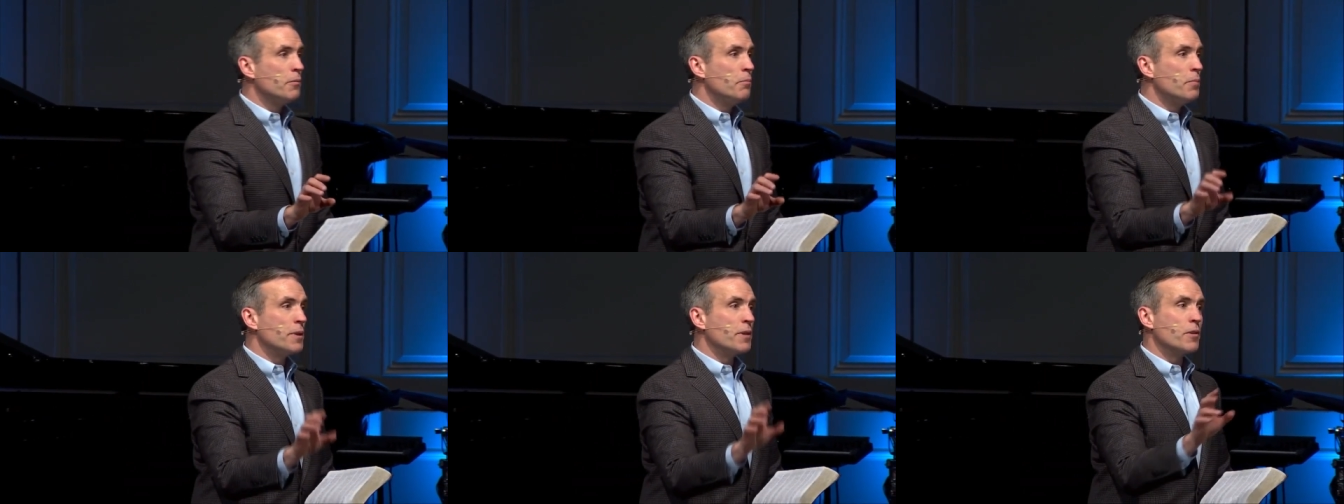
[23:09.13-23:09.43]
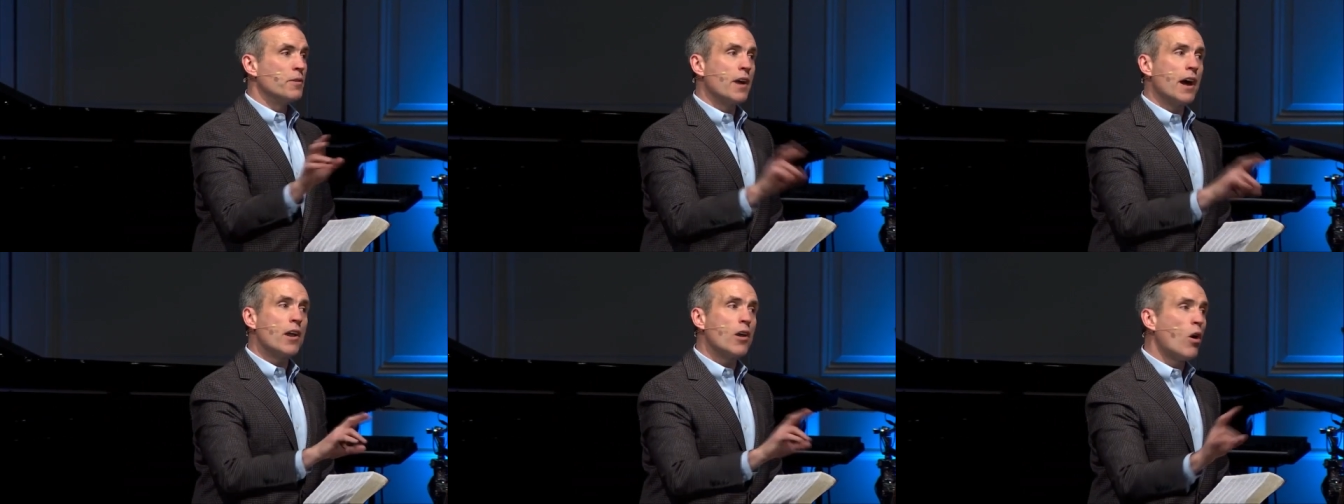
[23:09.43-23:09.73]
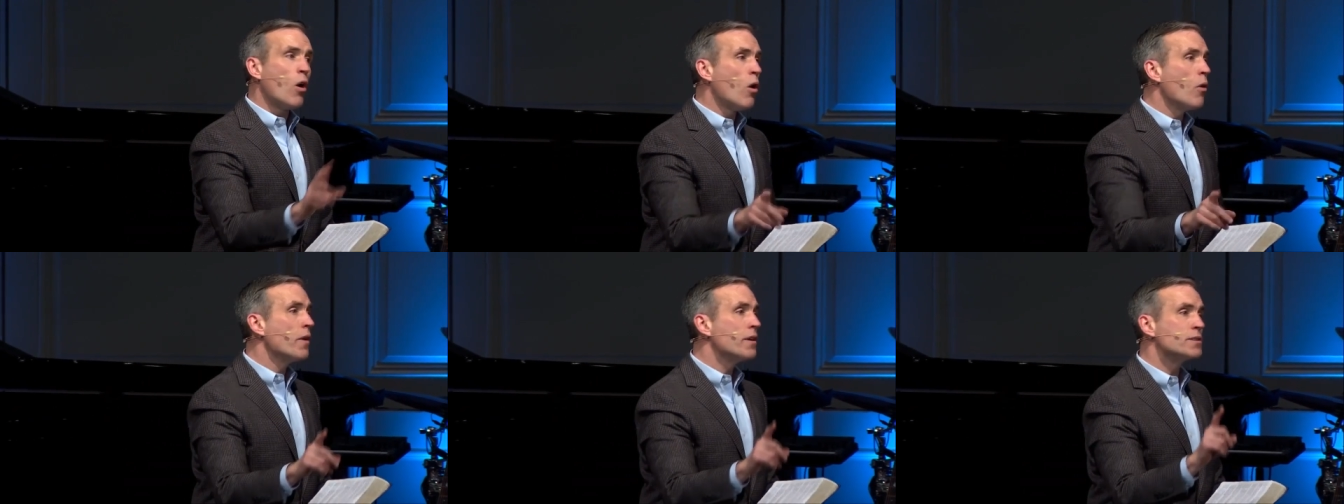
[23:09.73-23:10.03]
but they're not
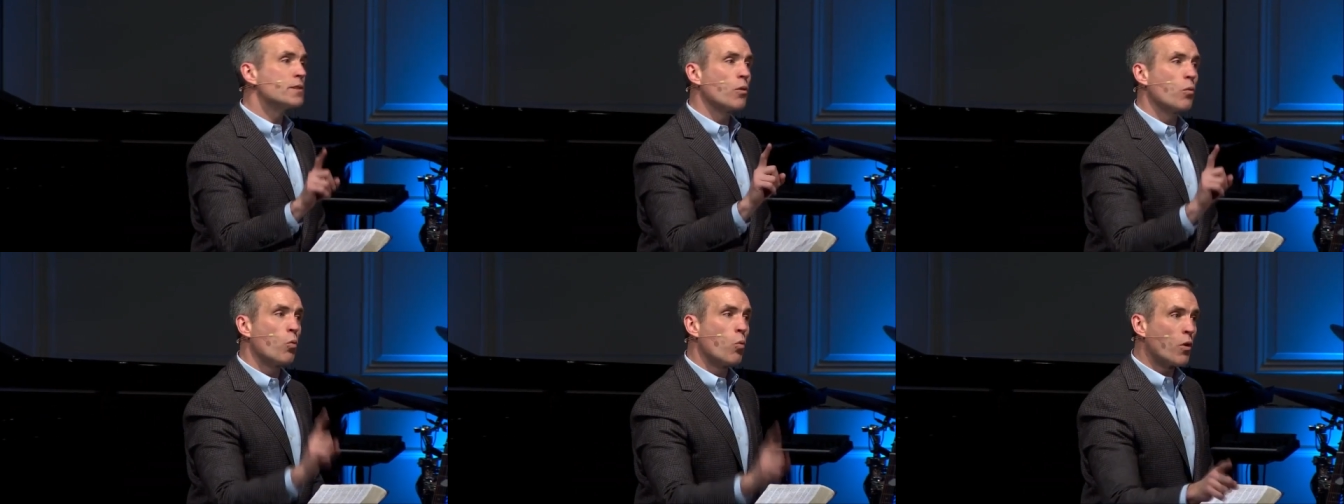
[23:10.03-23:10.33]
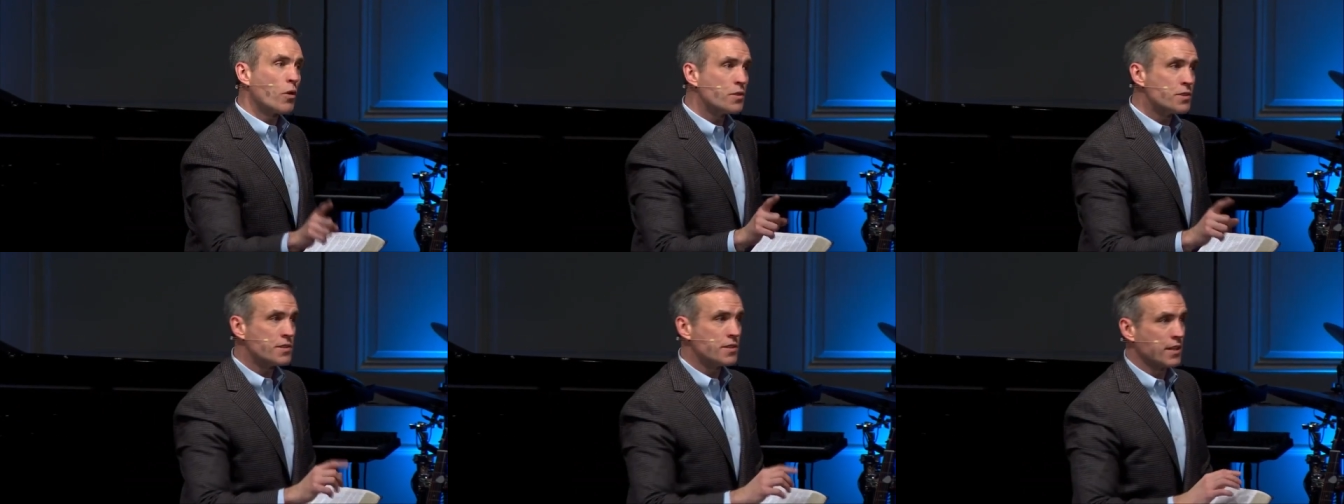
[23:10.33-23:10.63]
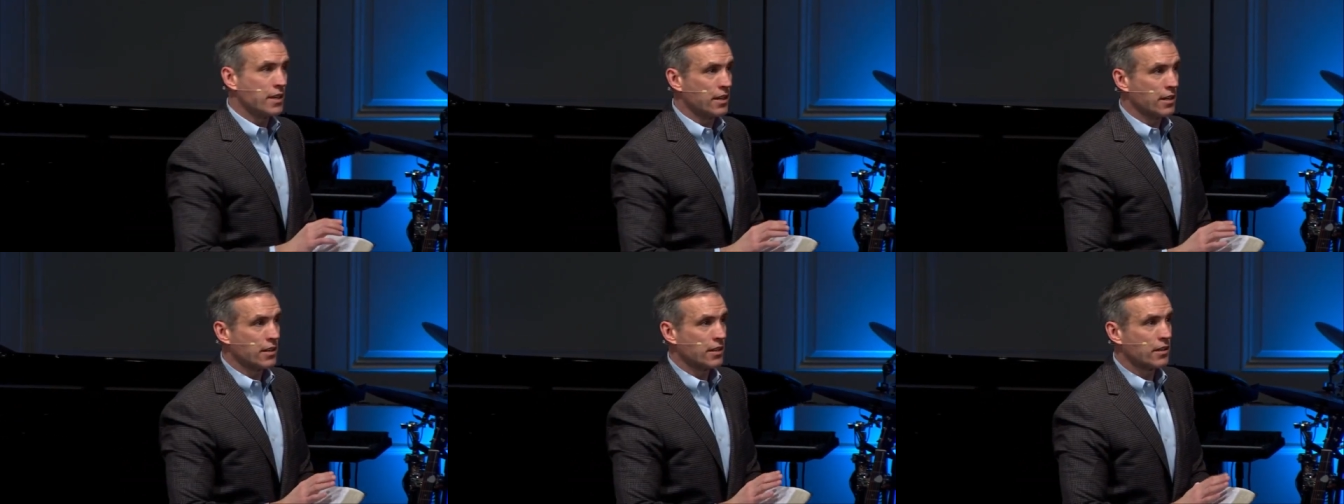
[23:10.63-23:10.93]
always the worst
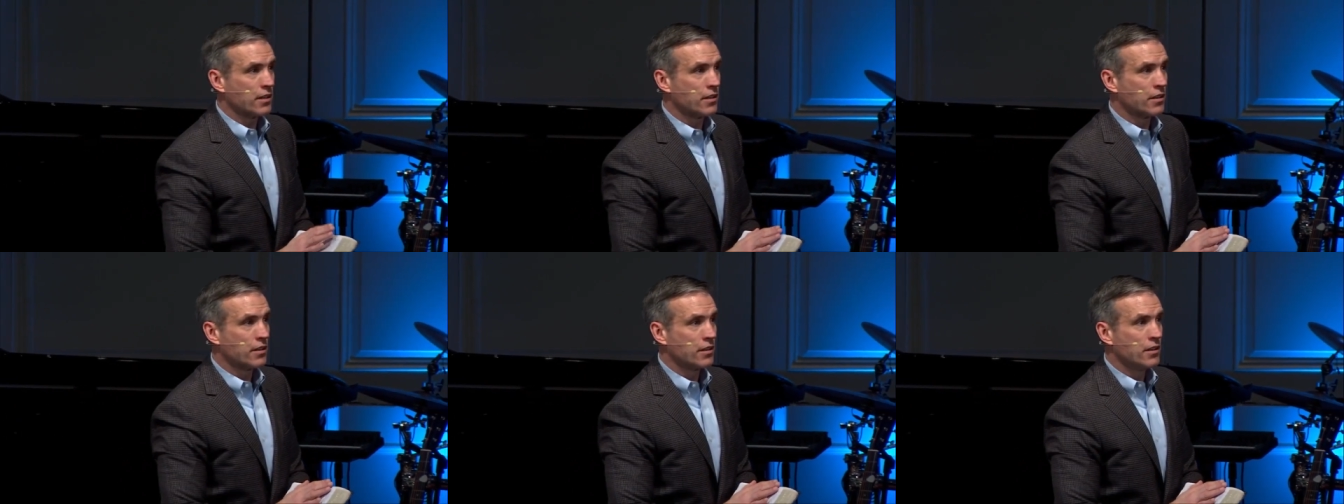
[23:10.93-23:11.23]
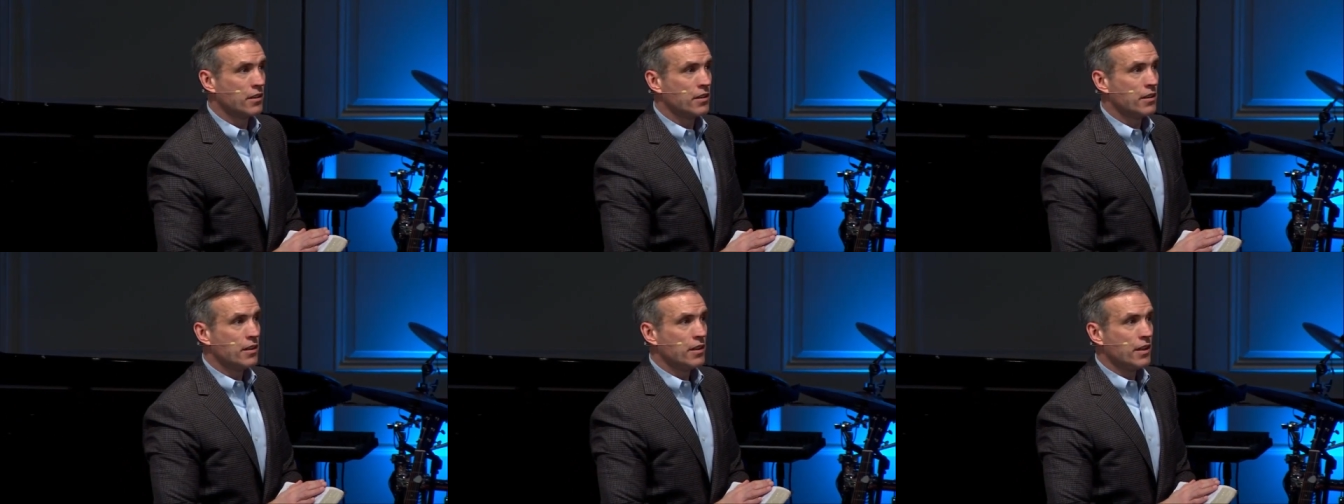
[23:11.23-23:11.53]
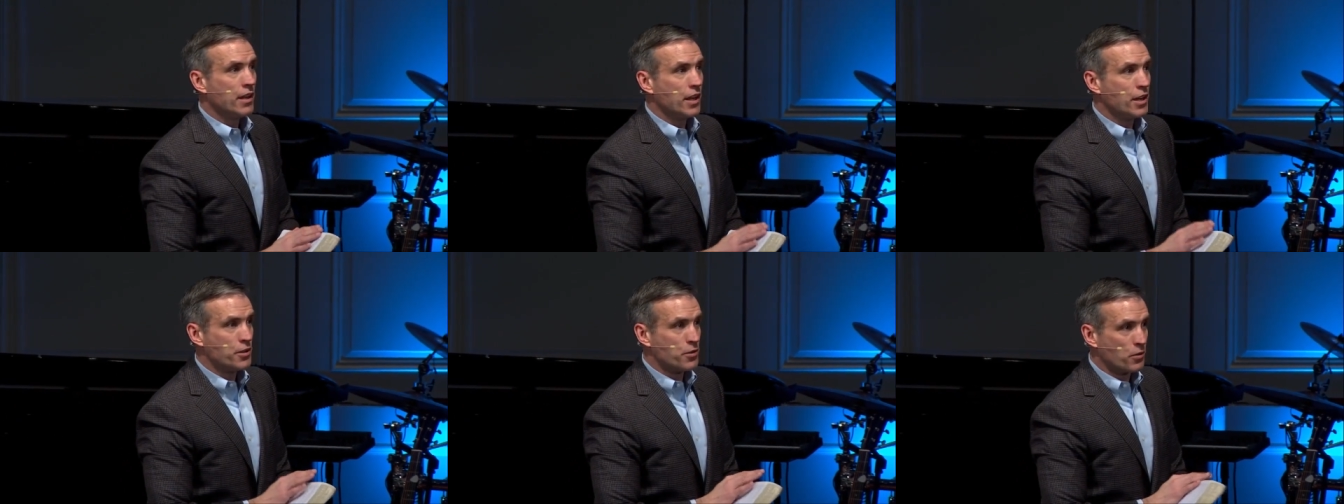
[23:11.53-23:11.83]
thing
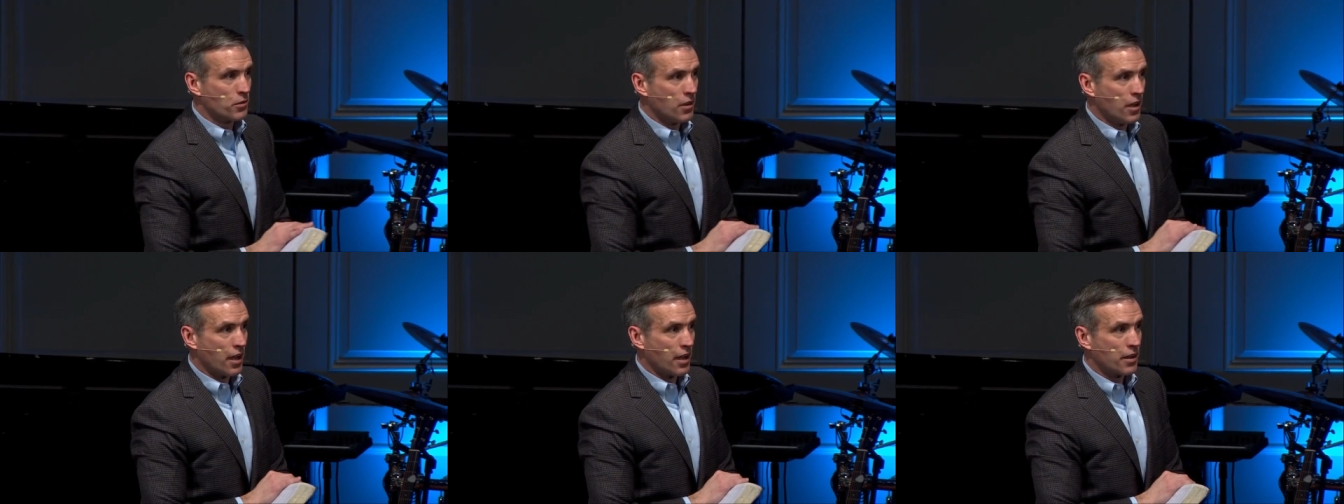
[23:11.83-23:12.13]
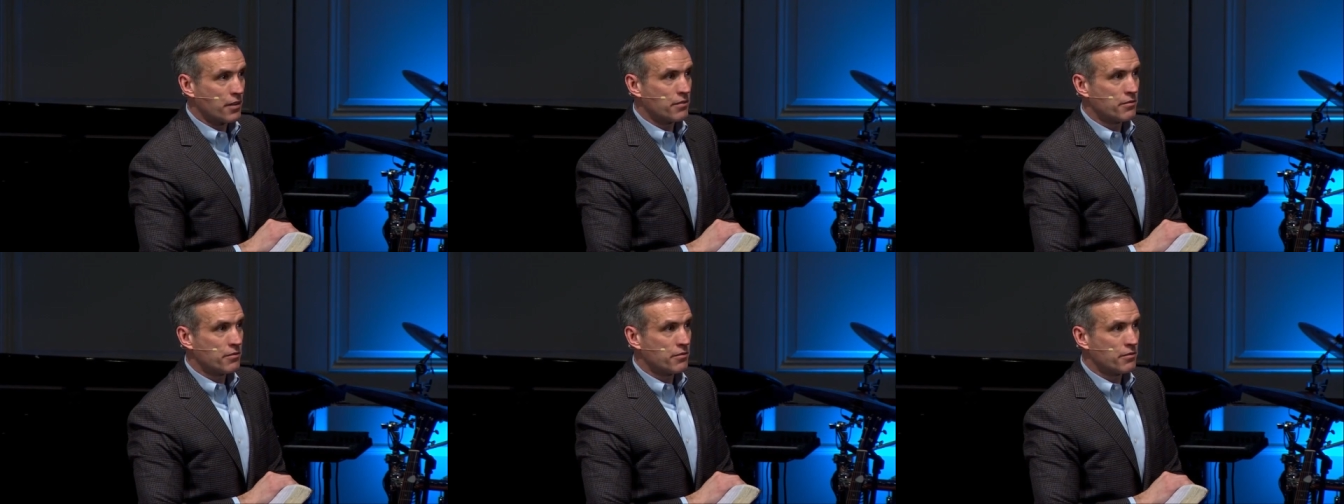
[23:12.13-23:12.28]
in your life.